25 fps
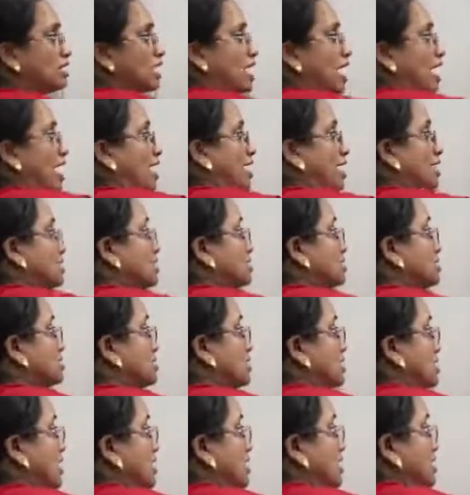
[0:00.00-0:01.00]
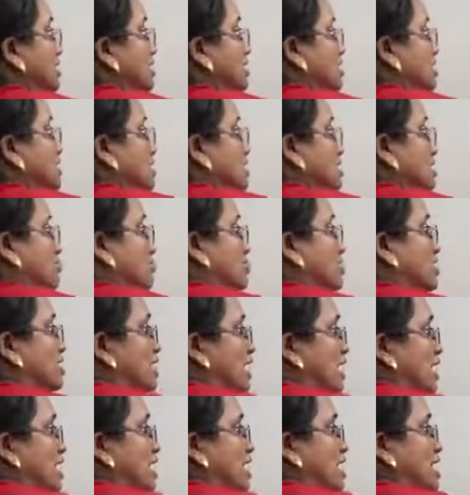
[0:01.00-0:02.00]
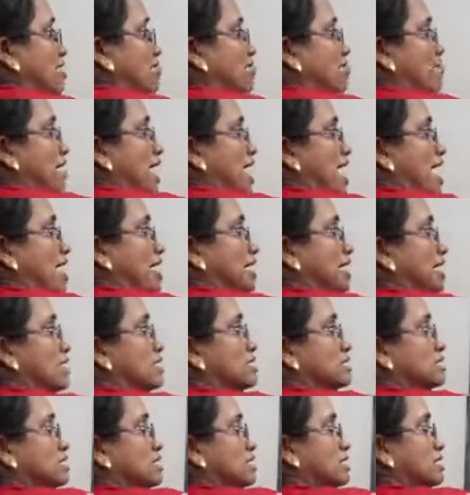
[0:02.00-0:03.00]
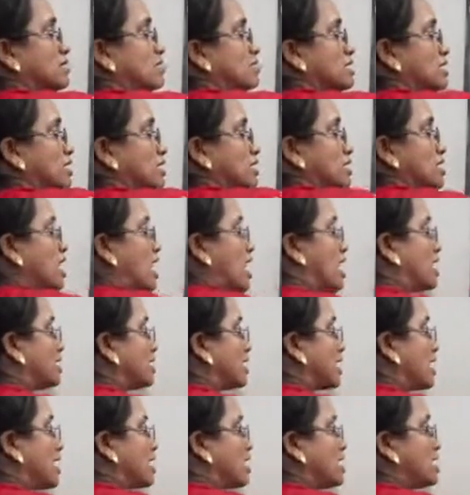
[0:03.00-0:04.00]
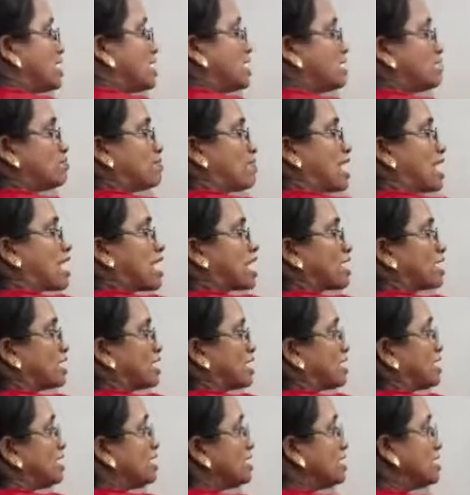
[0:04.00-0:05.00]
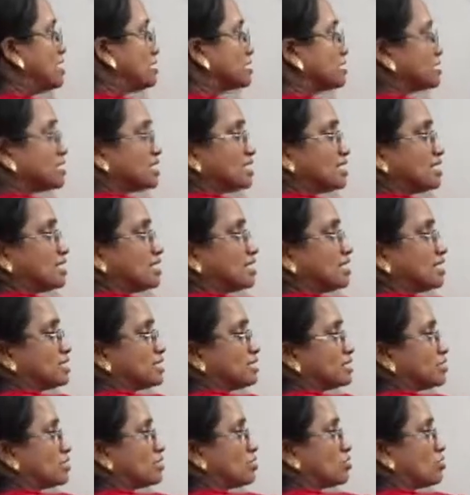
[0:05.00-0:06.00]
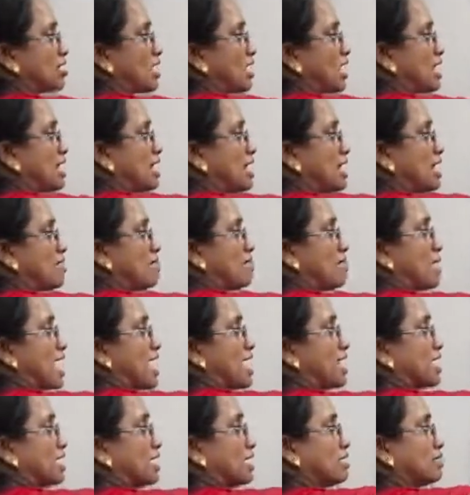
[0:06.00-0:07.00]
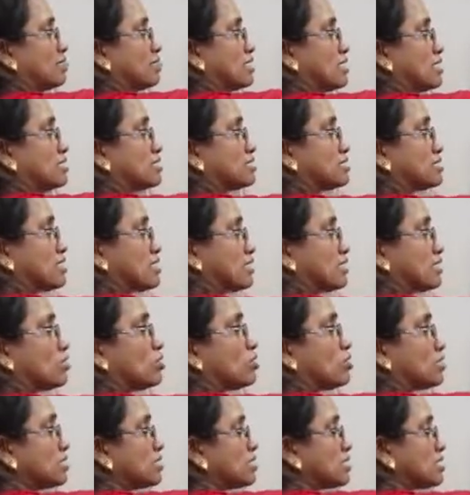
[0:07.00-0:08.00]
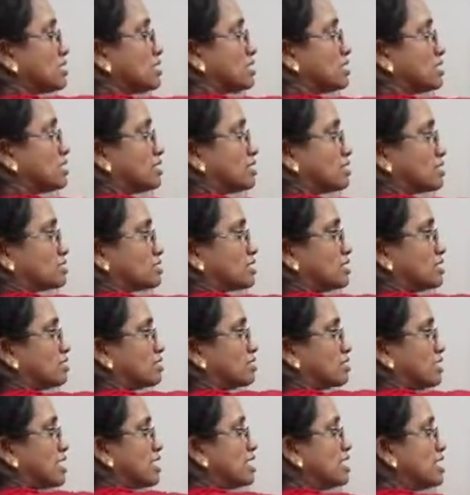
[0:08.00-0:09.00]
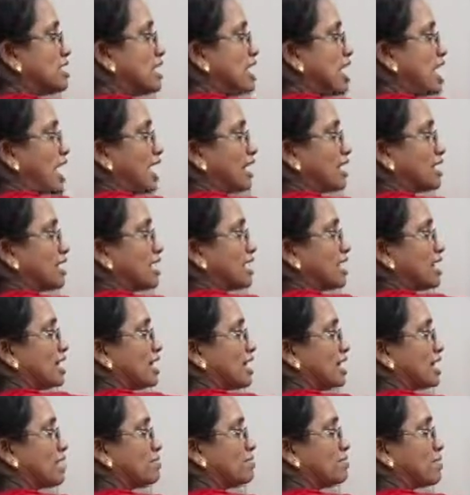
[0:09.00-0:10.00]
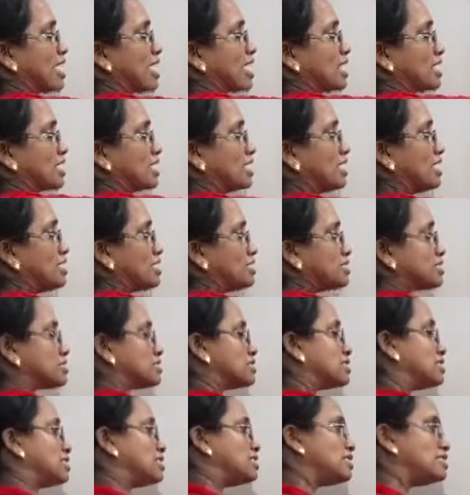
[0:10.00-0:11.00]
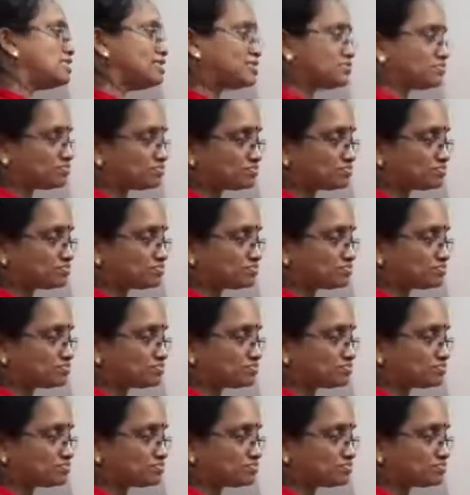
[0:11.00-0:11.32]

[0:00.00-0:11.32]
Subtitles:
And the conditions given LM parallel CB and LN parallel CD. So LM parallel BC or CB and LN parallel CD.